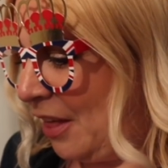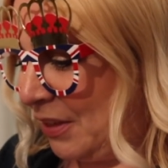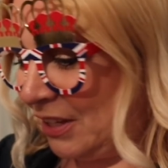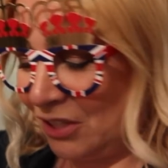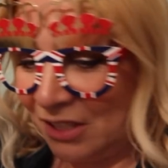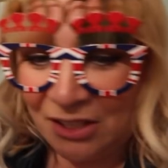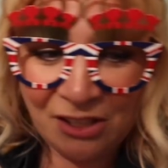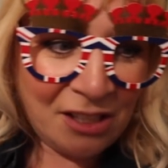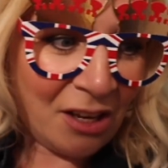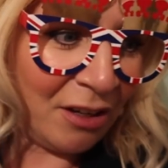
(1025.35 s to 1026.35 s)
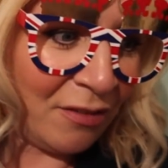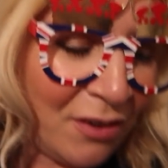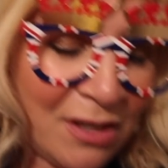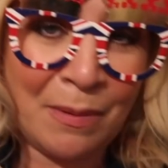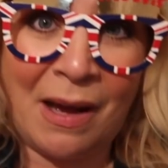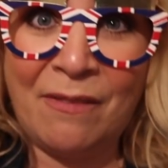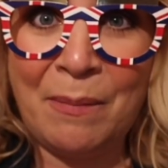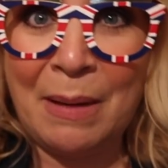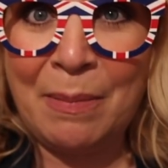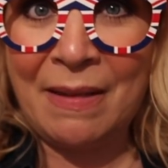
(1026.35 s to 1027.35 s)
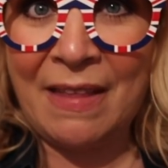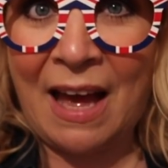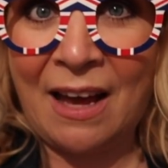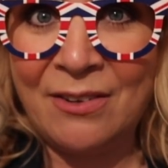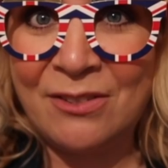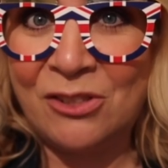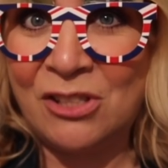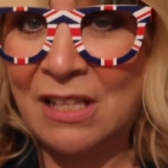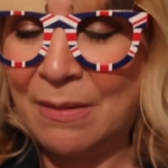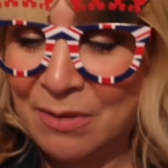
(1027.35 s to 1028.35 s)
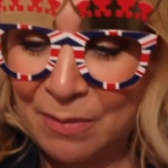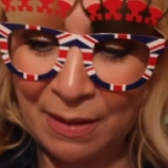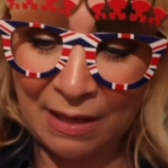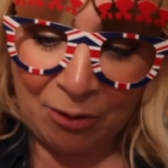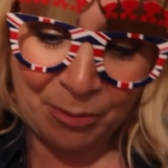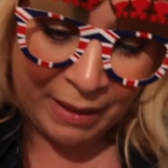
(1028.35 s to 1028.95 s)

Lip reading: I think she's just so confused about having people in the house. So she seems to be a little